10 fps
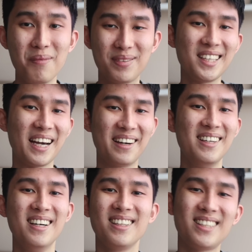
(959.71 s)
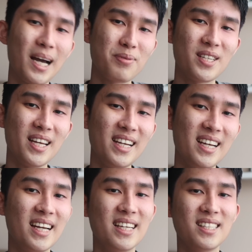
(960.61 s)
But yeah, tap
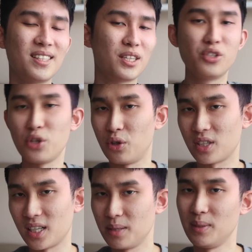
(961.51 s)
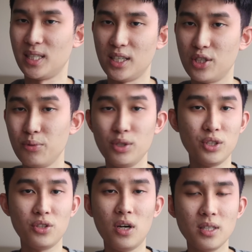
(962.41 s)
setting is the controls customization we
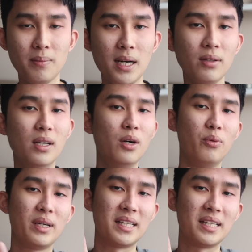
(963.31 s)
just talked about. We